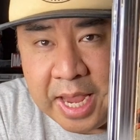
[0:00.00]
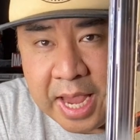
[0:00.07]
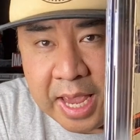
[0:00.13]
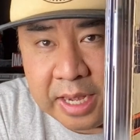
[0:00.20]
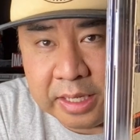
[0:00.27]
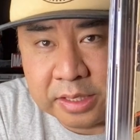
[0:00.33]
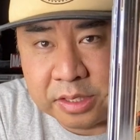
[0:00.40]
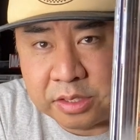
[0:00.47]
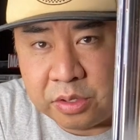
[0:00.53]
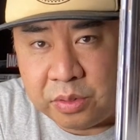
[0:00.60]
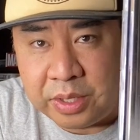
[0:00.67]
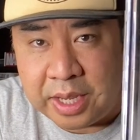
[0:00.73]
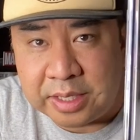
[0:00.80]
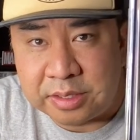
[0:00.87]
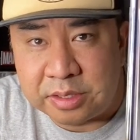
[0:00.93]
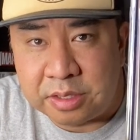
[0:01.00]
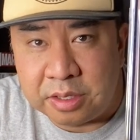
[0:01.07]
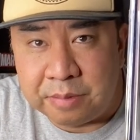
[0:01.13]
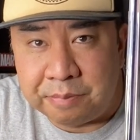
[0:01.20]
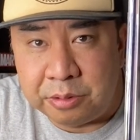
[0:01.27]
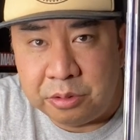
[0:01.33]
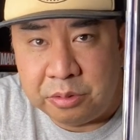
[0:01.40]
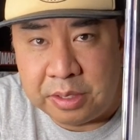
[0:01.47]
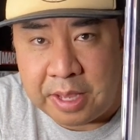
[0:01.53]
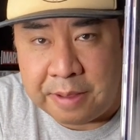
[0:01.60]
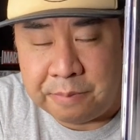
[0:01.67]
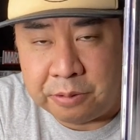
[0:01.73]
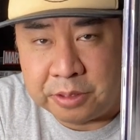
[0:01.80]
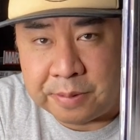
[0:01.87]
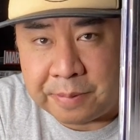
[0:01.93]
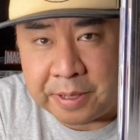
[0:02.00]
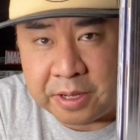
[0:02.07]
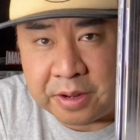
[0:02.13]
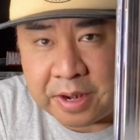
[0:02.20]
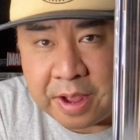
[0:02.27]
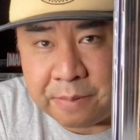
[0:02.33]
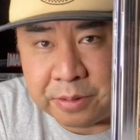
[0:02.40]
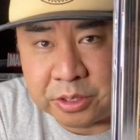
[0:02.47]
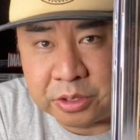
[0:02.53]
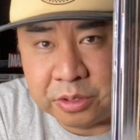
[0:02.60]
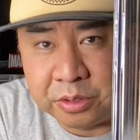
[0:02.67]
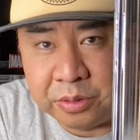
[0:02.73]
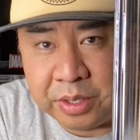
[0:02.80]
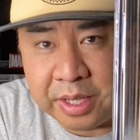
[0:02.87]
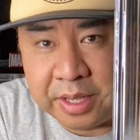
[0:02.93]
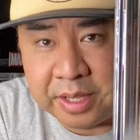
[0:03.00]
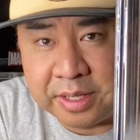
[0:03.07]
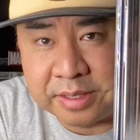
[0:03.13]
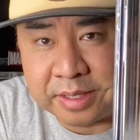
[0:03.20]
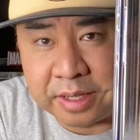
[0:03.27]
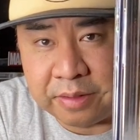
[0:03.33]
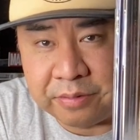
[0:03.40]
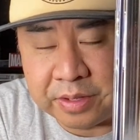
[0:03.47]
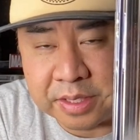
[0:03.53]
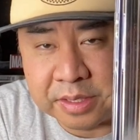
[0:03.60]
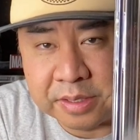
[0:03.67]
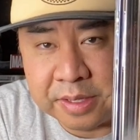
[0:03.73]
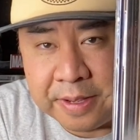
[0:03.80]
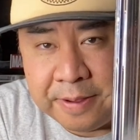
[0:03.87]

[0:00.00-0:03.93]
and it still gets the blue label depending on how much glue it is. And if it's,